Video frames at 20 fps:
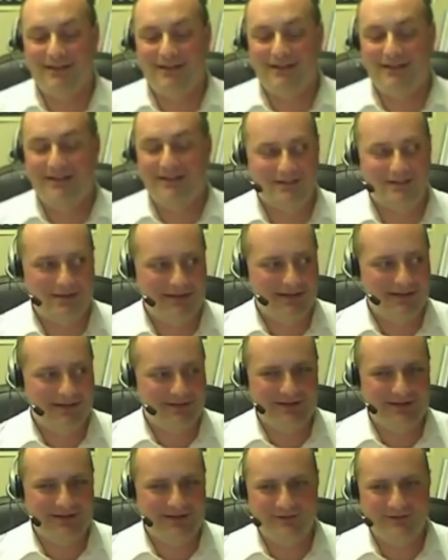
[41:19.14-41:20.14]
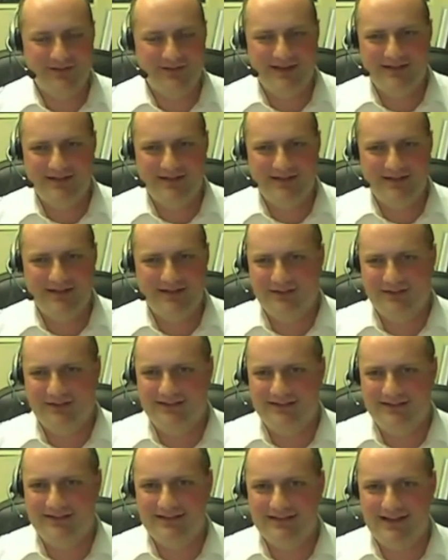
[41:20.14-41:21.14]
speak, speaking of that, when I
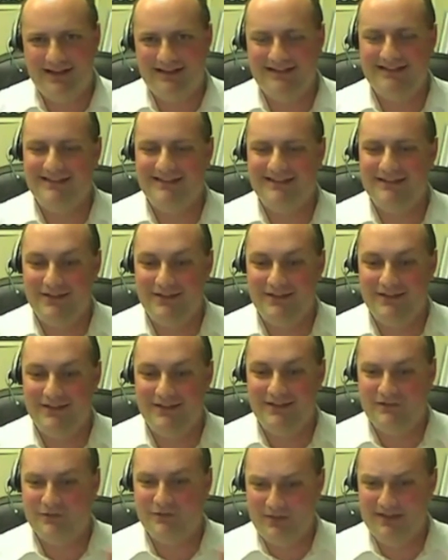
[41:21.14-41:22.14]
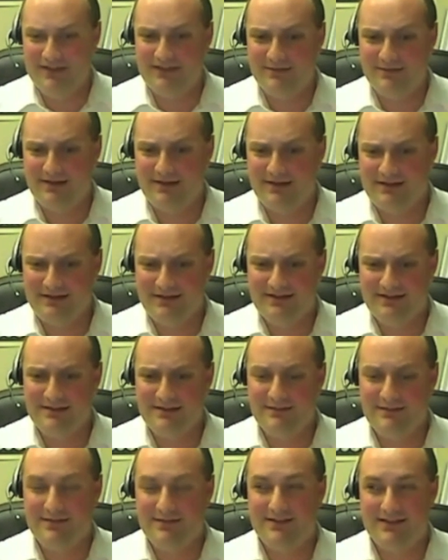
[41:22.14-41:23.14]
see, I didn't get a chance to read it, but I saw
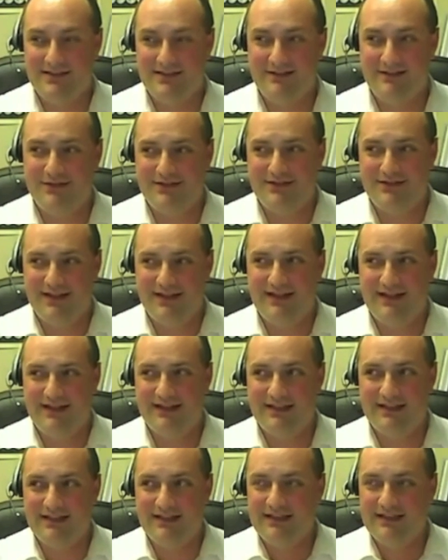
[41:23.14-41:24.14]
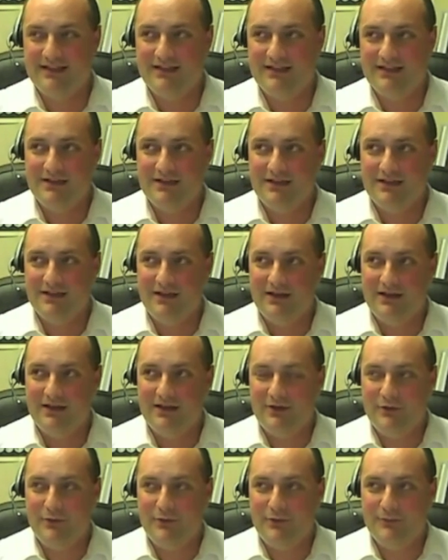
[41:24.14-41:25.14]
something. I think it was today,
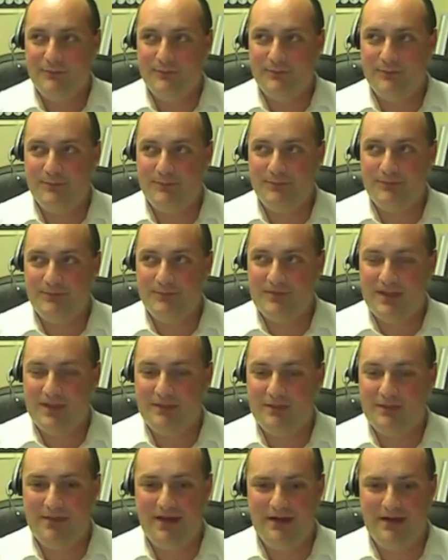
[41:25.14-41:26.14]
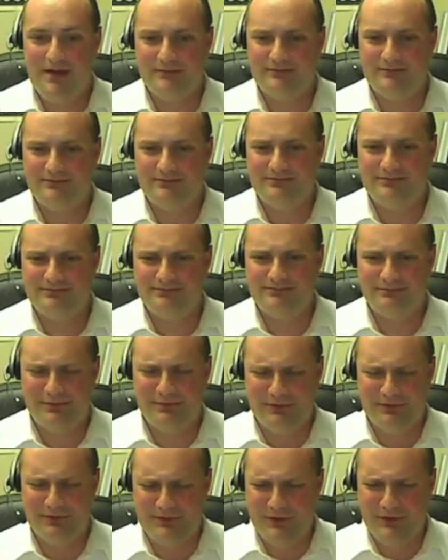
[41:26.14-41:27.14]
um, about
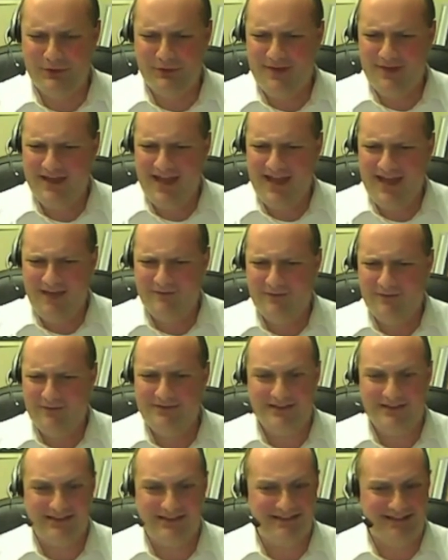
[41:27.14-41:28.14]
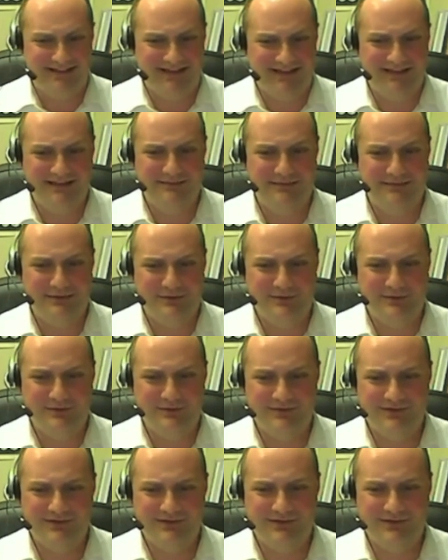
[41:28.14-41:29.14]
Pluto may have up to ten
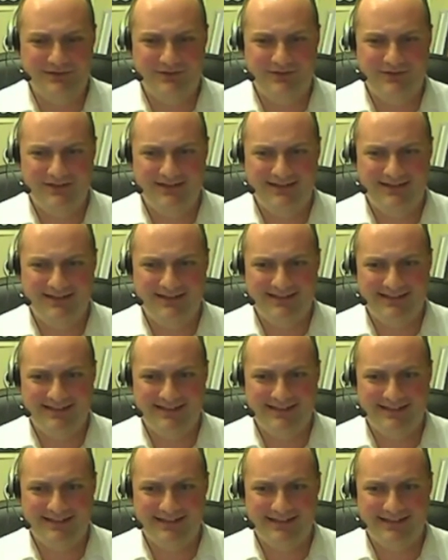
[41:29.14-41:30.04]
moons. Did you see this?